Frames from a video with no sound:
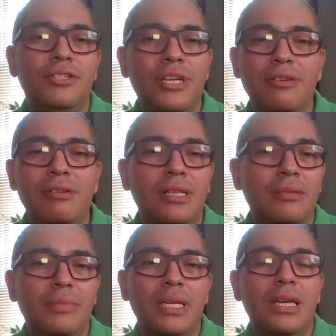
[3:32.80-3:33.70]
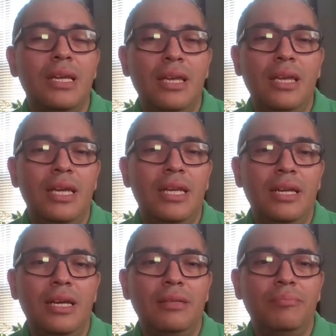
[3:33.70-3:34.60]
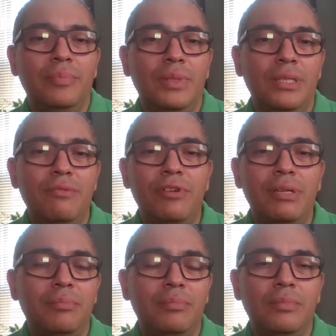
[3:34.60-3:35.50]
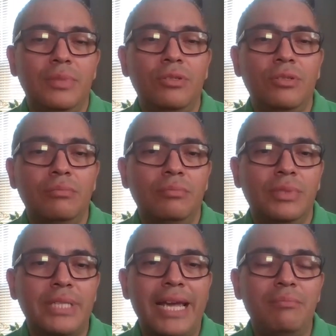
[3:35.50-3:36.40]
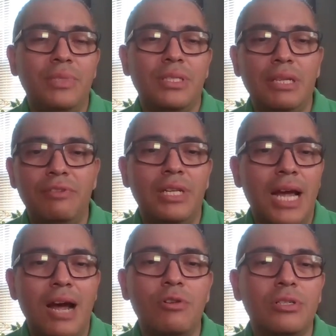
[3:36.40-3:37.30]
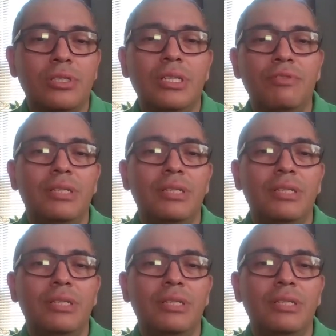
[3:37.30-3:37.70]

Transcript: general, and different, times, different hours,